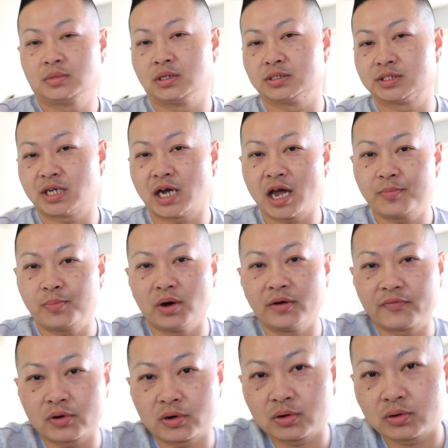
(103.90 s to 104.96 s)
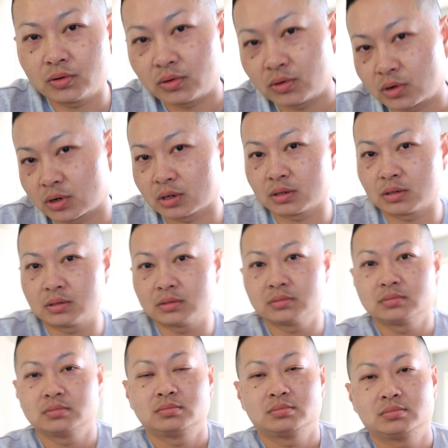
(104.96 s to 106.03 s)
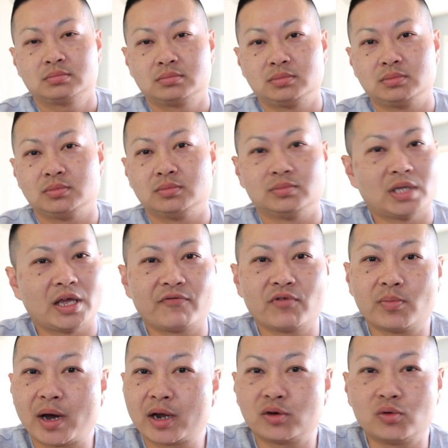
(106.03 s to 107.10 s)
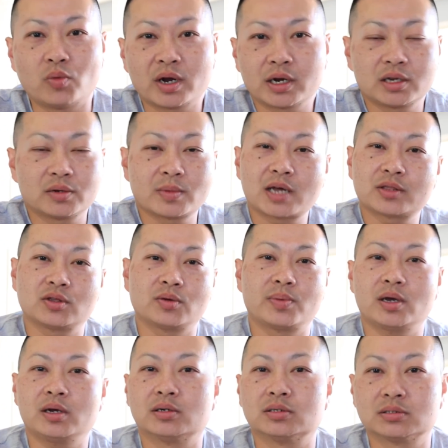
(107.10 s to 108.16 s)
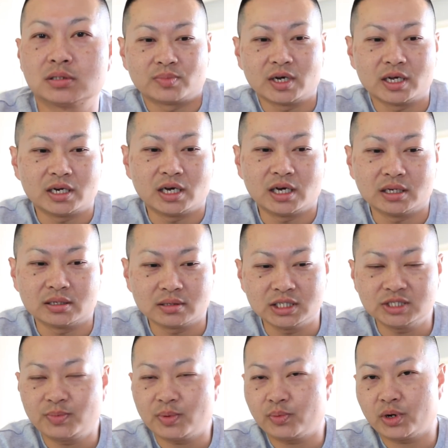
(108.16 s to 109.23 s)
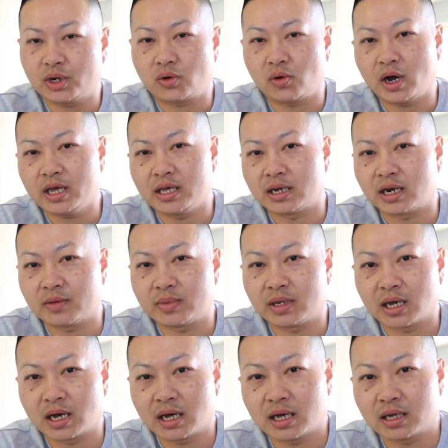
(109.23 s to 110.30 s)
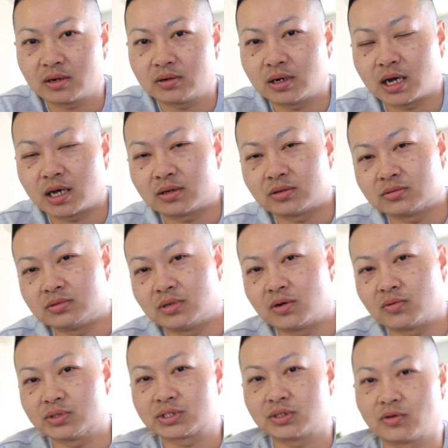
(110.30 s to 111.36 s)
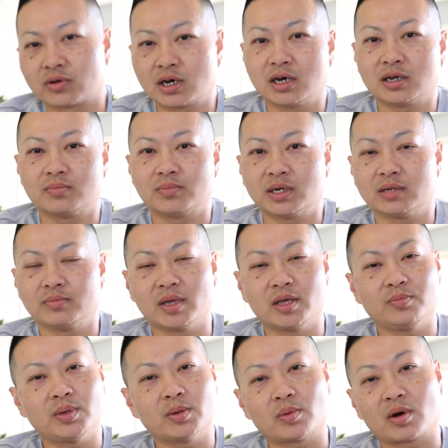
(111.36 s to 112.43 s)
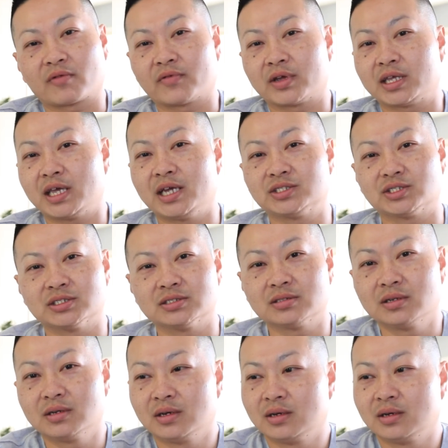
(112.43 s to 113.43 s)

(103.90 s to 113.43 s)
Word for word: Is the hype over or everybody who wanted them got their pair? But uh, it's been pretty quiet. I mean, I, I, don't, I don't know what's going on, but maybe people are on vacation.